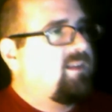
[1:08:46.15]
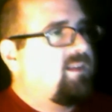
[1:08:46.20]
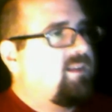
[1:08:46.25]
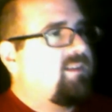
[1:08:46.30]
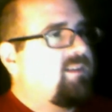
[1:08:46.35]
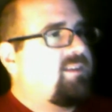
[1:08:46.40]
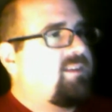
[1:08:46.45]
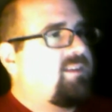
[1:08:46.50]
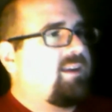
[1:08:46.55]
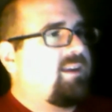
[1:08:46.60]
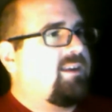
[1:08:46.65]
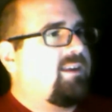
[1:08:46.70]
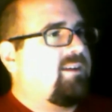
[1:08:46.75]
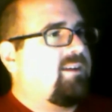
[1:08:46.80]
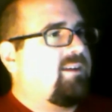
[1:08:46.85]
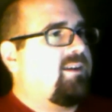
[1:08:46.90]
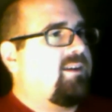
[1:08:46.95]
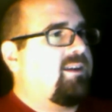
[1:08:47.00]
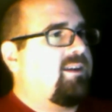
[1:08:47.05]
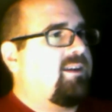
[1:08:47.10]

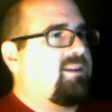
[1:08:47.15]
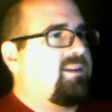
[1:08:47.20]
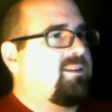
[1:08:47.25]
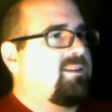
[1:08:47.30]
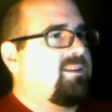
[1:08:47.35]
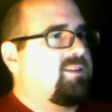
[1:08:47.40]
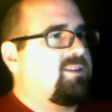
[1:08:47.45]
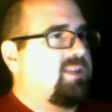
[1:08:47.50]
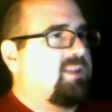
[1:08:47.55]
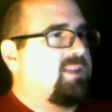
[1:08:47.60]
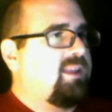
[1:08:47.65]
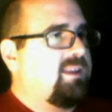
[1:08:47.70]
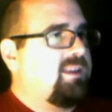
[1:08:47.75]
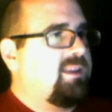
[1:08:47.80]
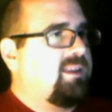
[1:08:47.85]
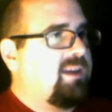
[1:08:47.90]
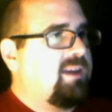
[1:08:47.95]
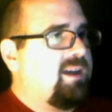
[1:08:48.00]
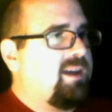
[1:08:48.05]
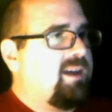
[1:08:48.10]
Secondary, Jahleel
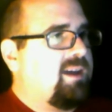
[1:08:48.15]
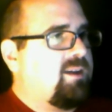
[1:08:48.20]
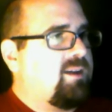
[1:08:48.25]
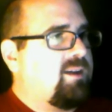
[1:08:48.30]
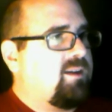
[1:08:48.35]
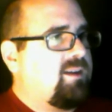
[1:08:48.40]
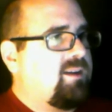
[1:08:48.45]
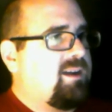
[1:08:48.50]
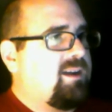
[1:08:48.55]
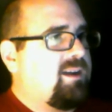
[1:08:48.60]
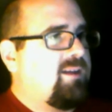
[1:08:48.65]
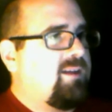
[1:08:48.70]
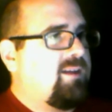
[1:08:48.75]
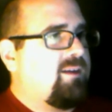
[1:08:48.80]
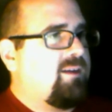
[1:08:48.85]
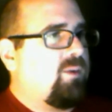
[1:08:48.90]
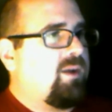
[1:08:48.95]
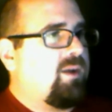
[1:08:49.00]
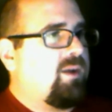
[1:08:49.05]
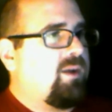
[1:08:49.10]
Addae, Eric
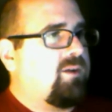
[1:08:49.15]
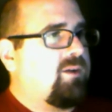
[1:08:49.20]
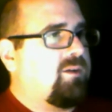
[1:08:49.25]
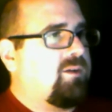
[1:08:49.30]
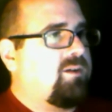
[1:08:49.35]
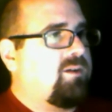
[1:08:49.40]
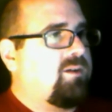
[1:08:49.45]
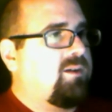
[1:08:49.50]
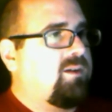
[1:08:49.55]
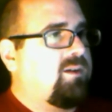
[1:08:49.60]
Weddle,